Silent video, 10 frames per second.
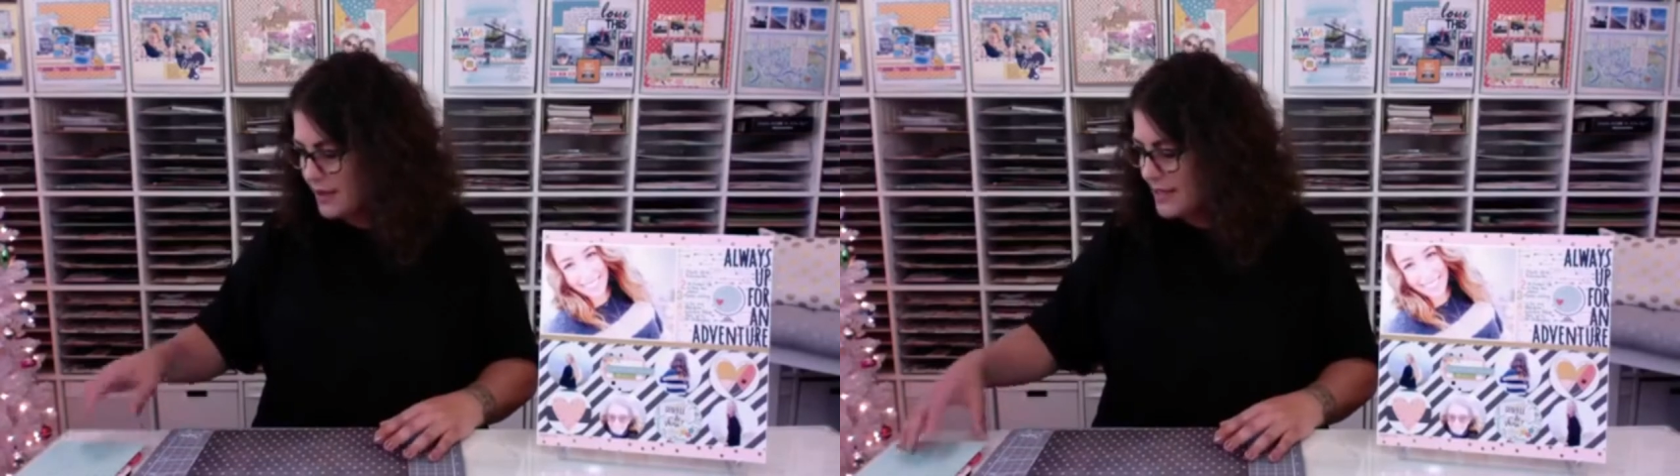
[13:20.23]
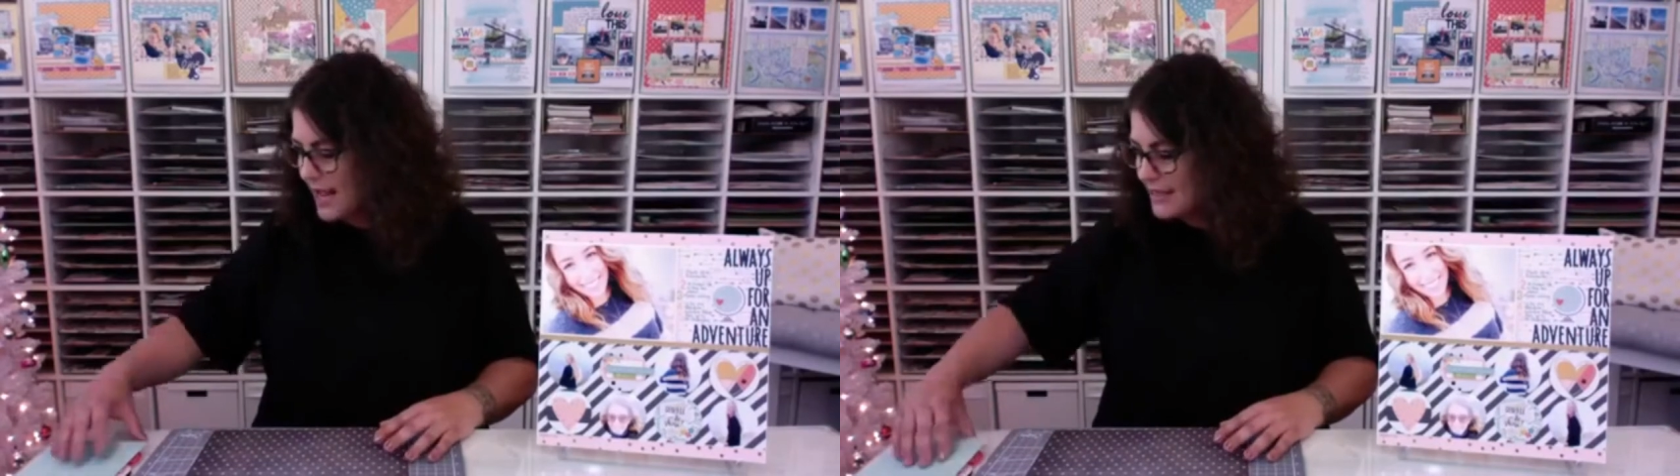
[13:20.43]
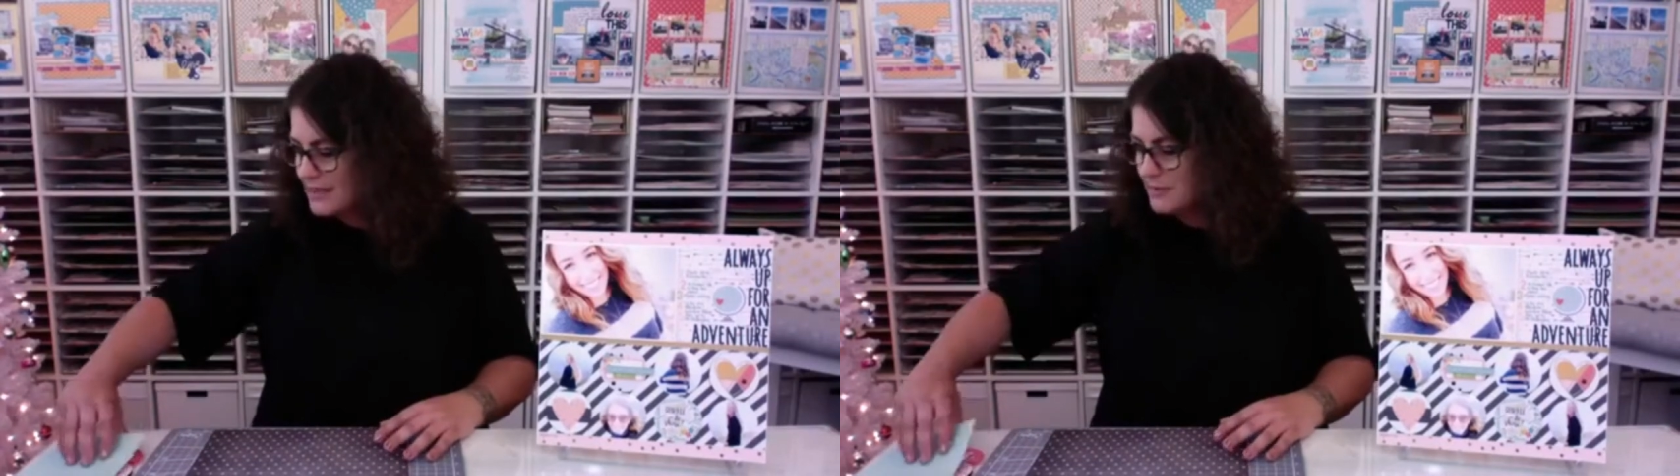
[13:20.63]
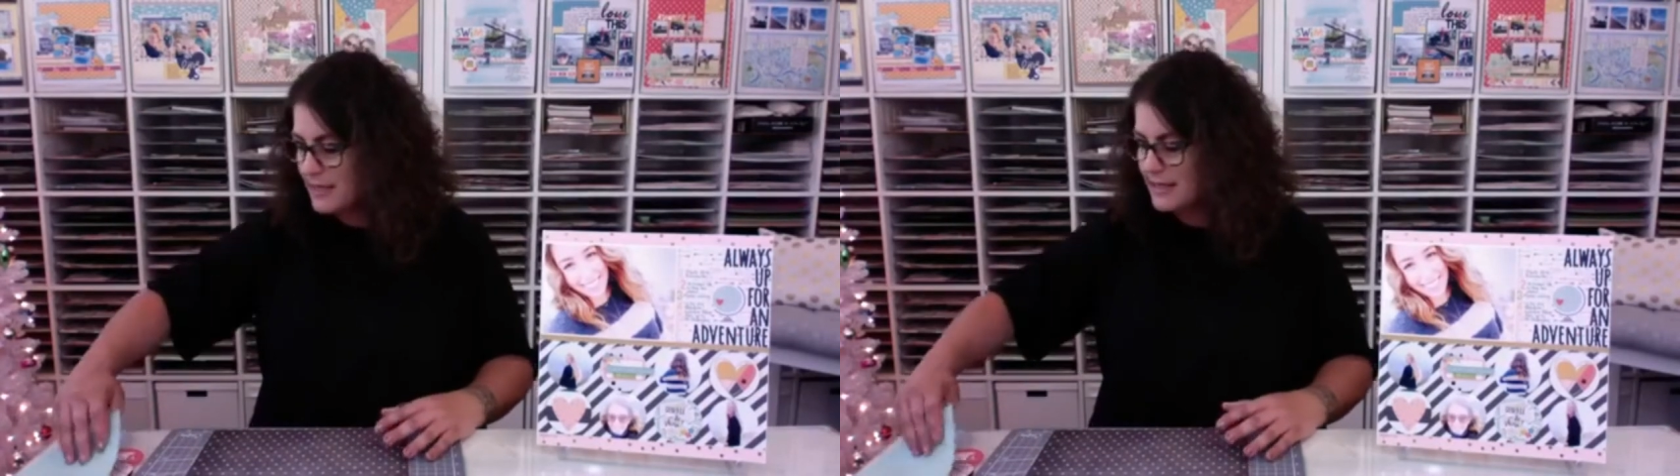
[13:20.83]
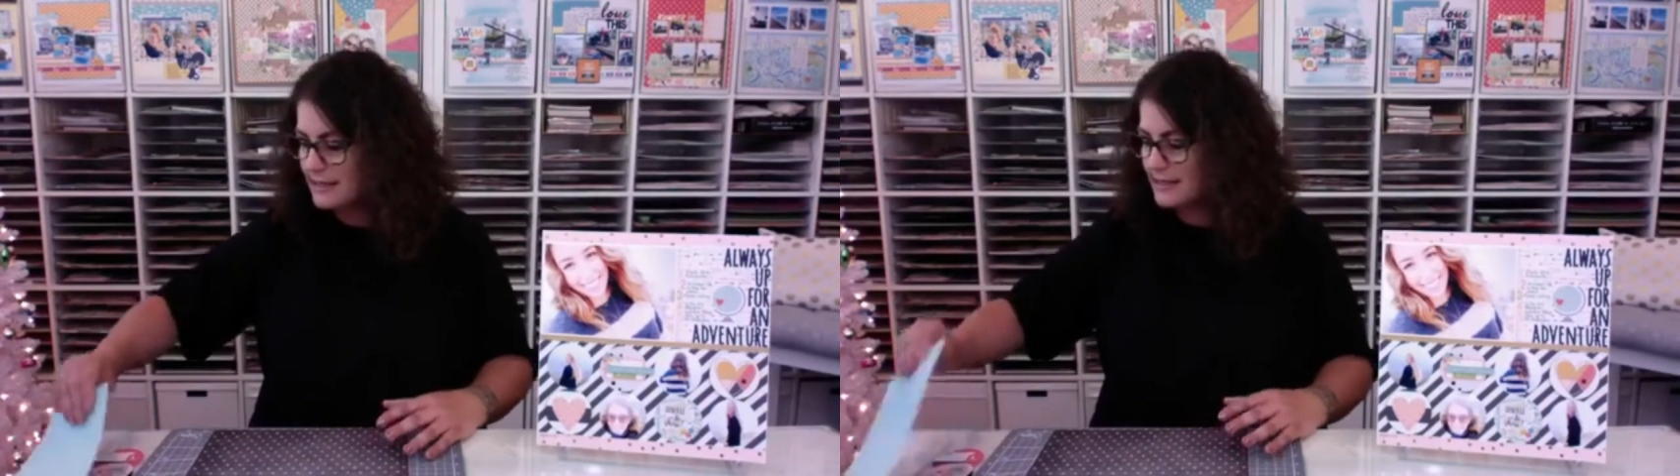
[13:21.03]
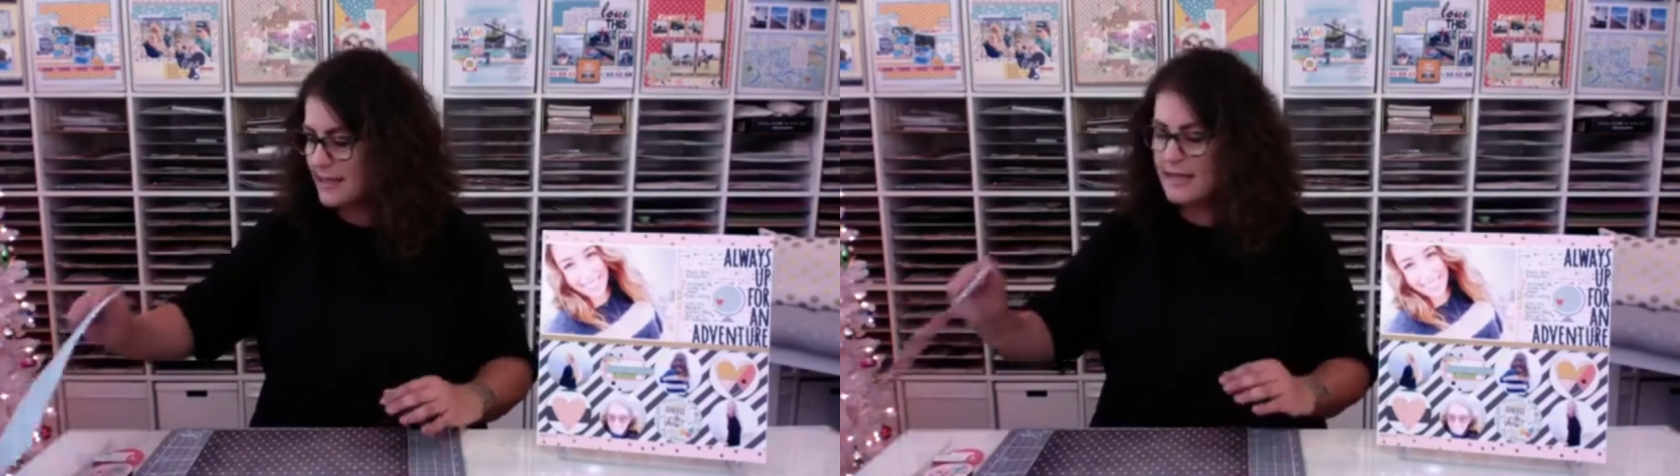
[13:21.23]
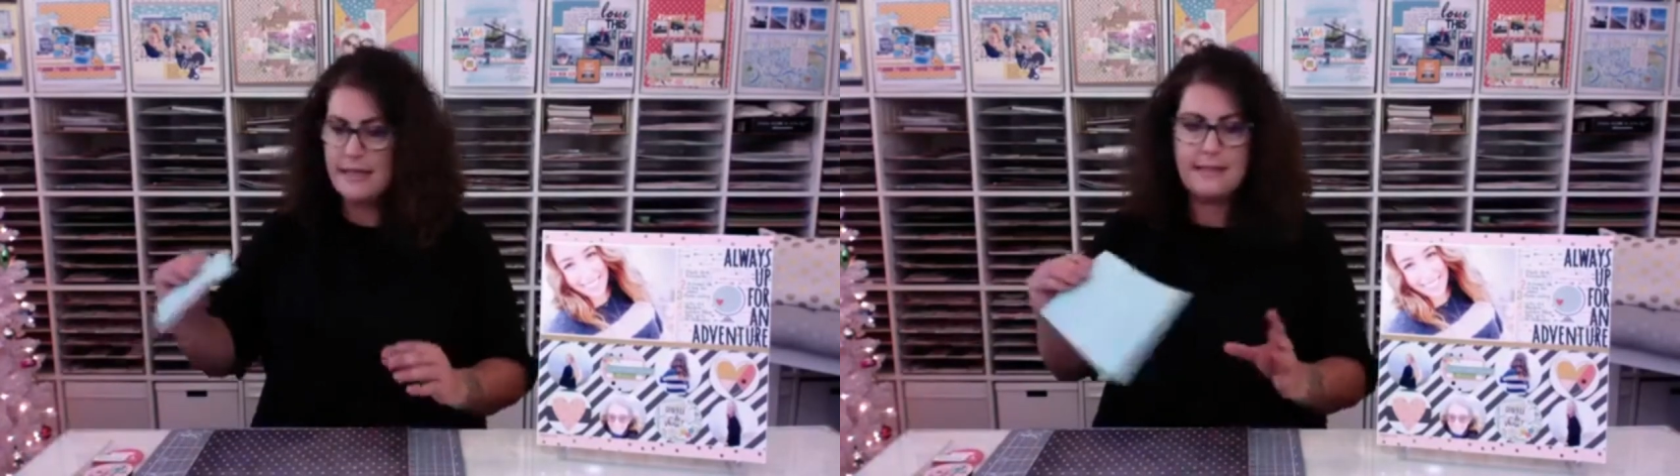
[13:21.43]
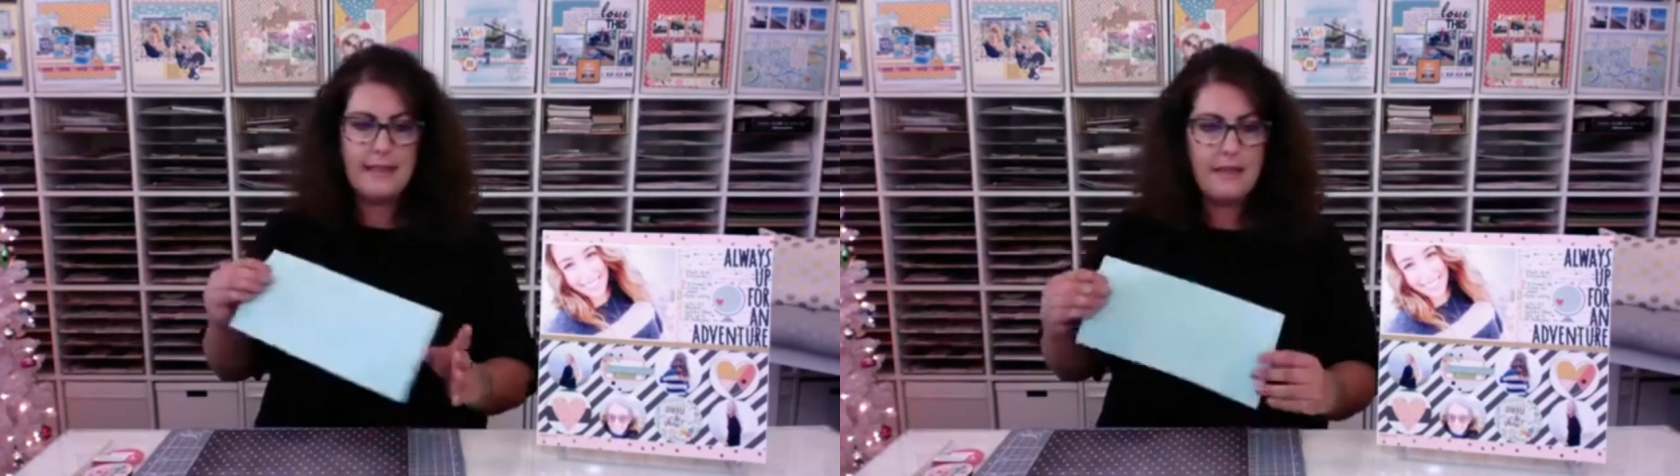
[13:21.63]
Next piece
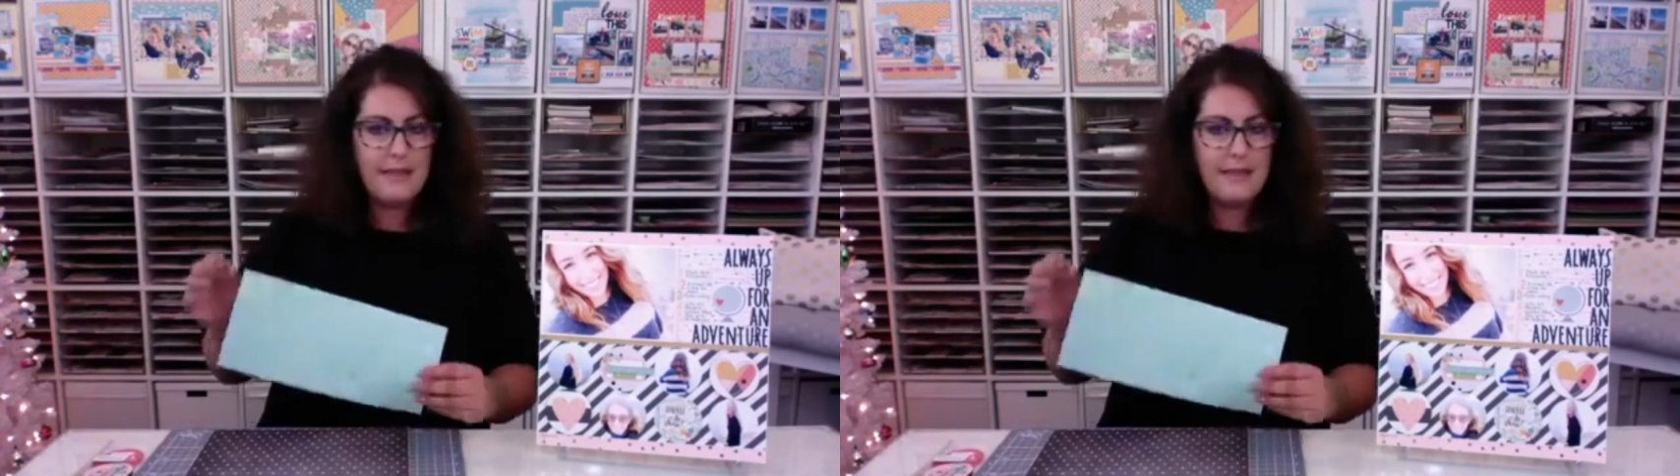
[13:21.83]
is